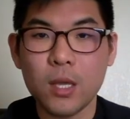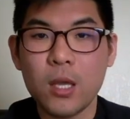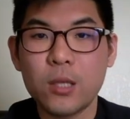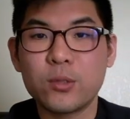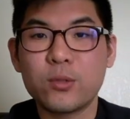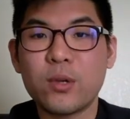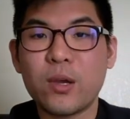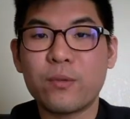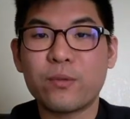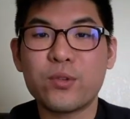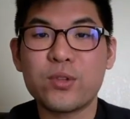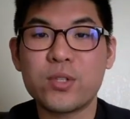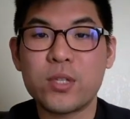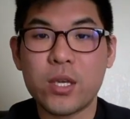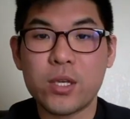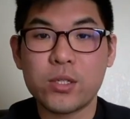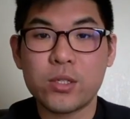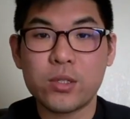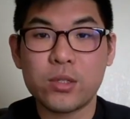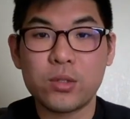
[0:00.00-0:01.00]
So after
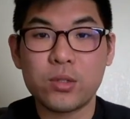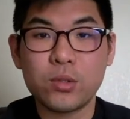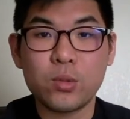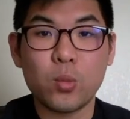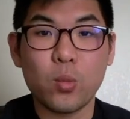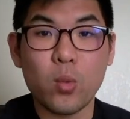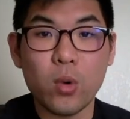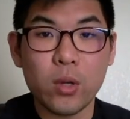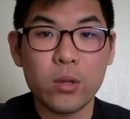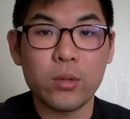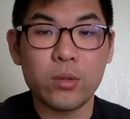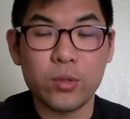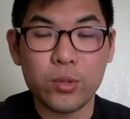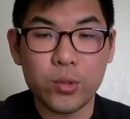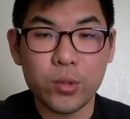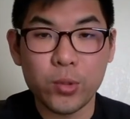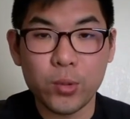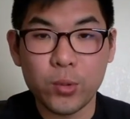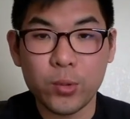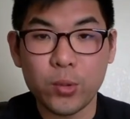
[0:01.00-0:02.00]
sessions 1 and
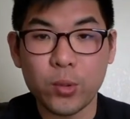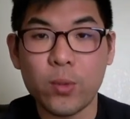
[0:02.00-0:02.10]
2,